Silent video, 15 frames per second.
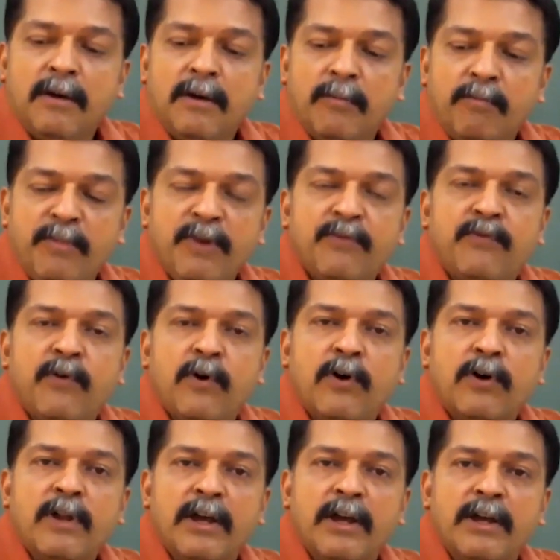
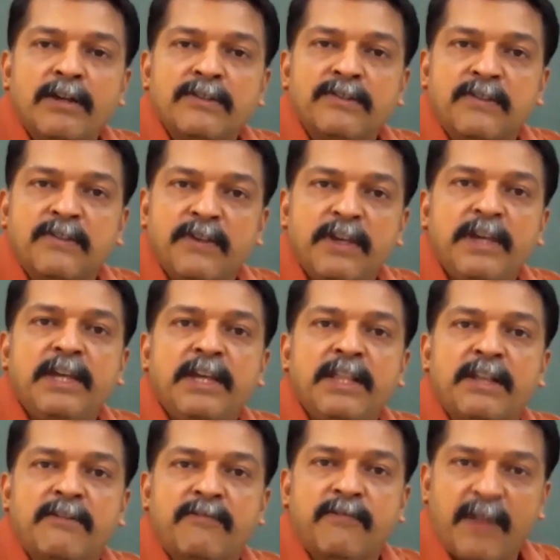Before seeing
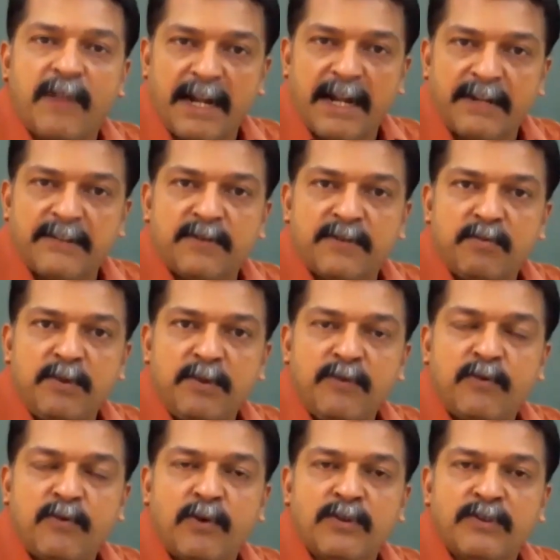the flats,
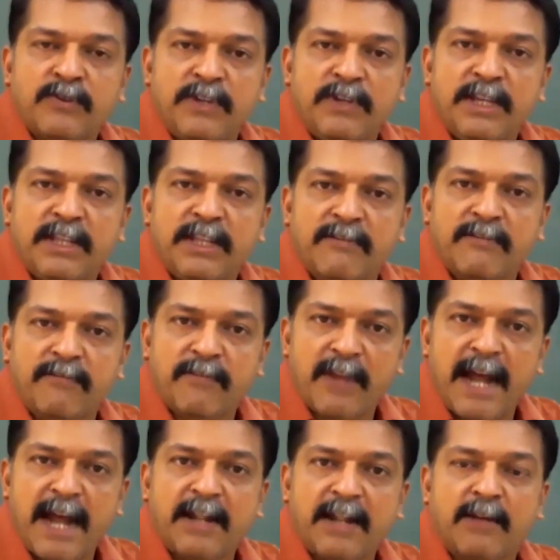before seeing the
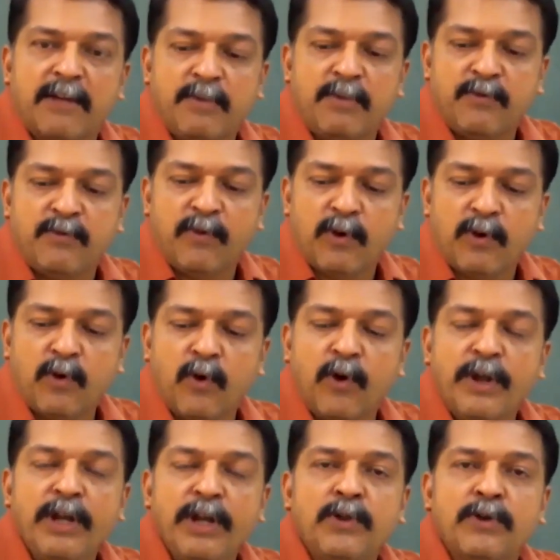flat or before
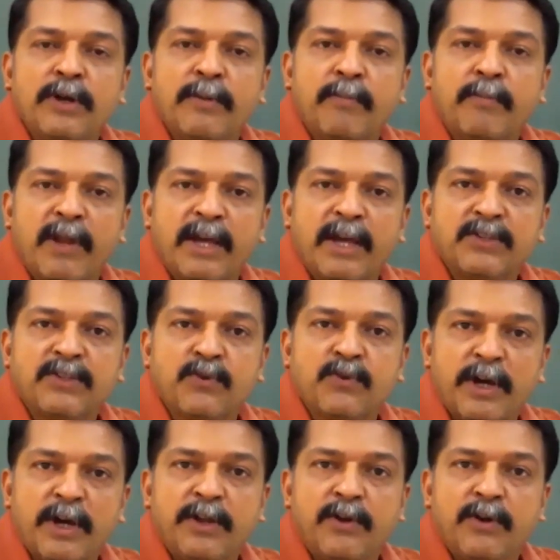going to a place
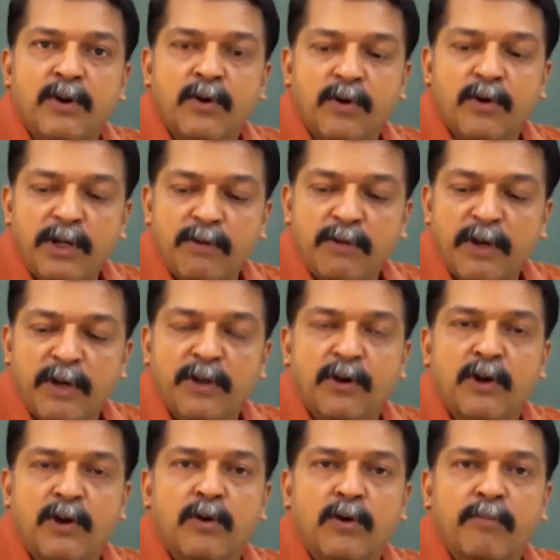where you
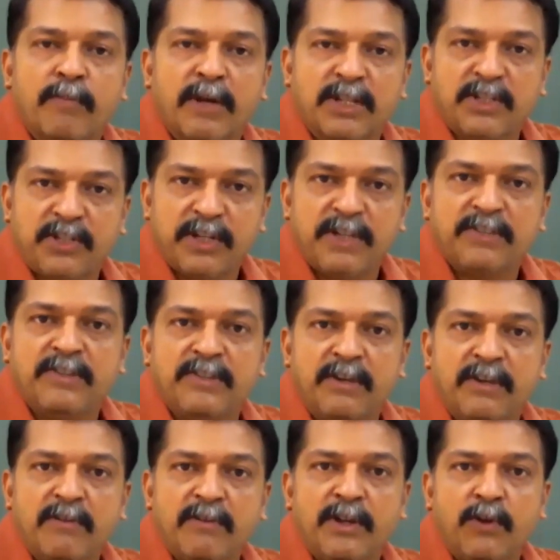are purchasing,
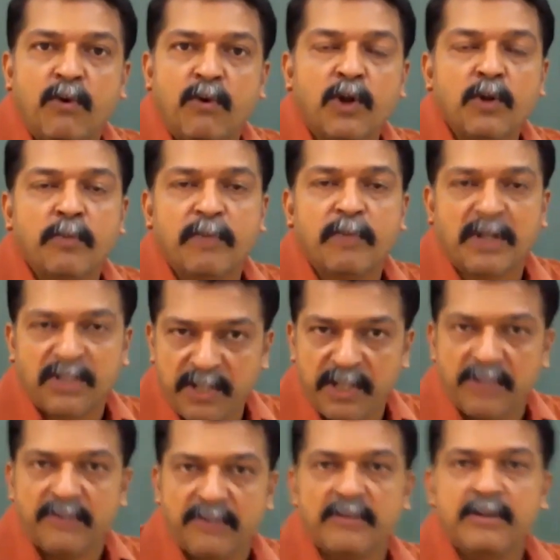where you want to
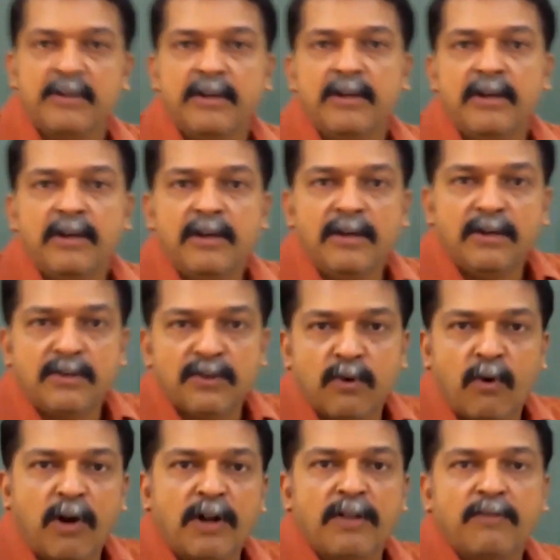purchase, so
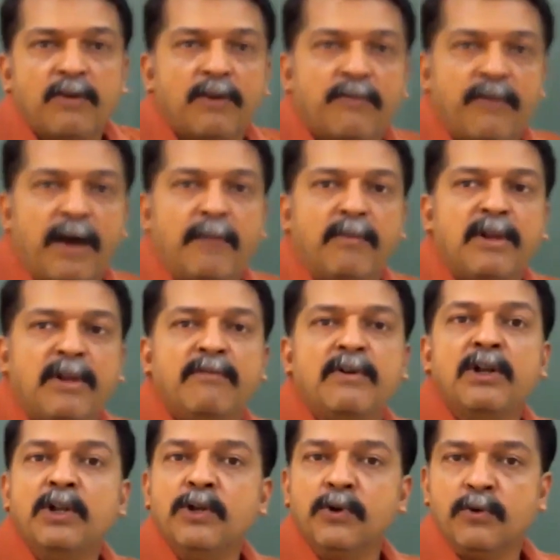what your family
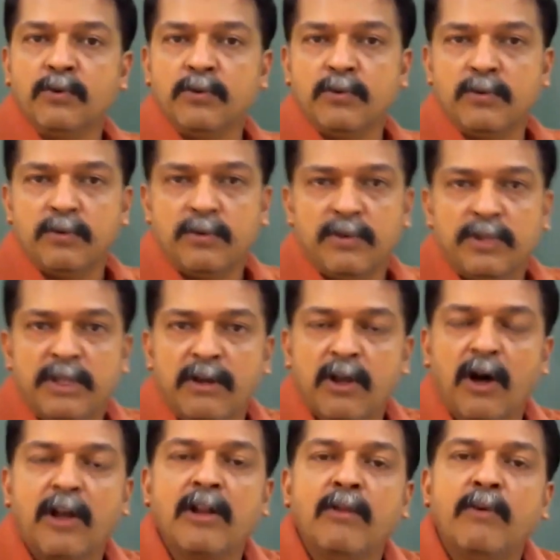will do? They'll
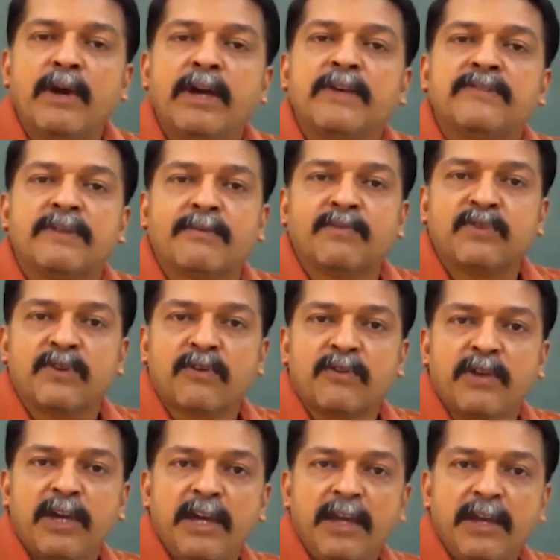always observe
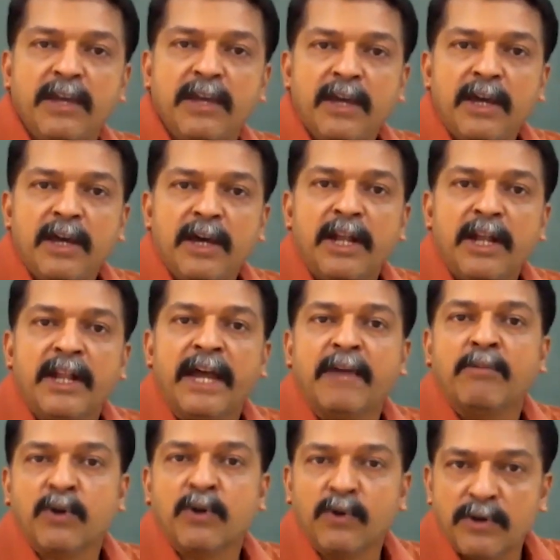the
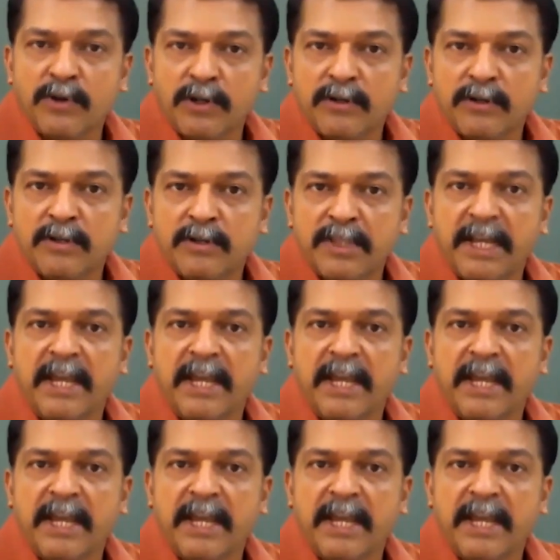neighborhood, the